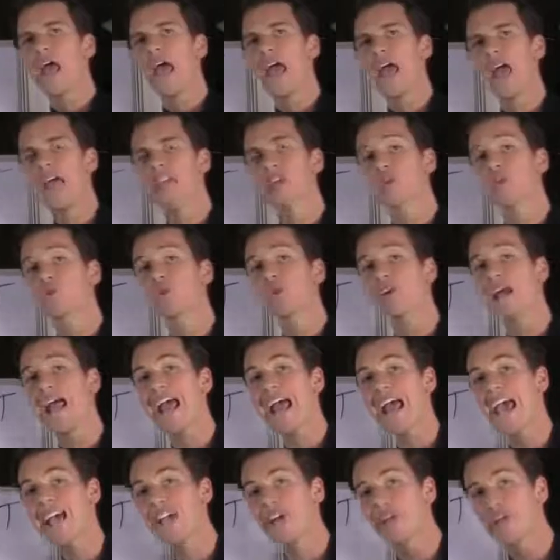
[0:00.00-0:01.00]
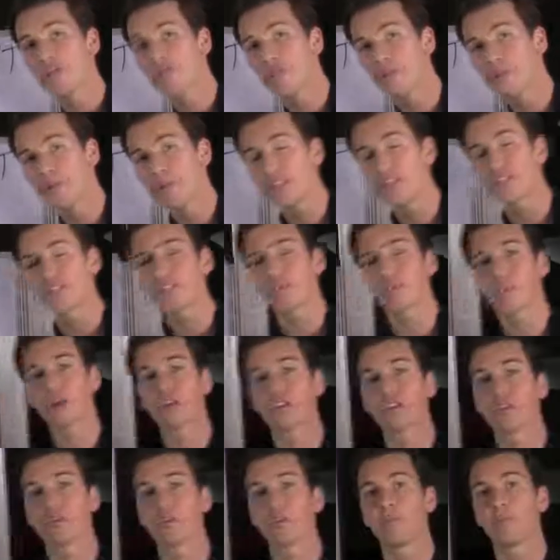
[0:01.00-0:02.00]
and creator of the Business
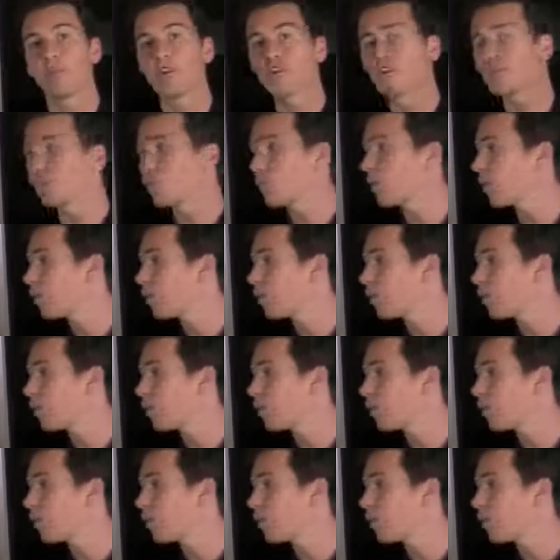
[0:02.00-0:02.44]
Breakthrough Immersion,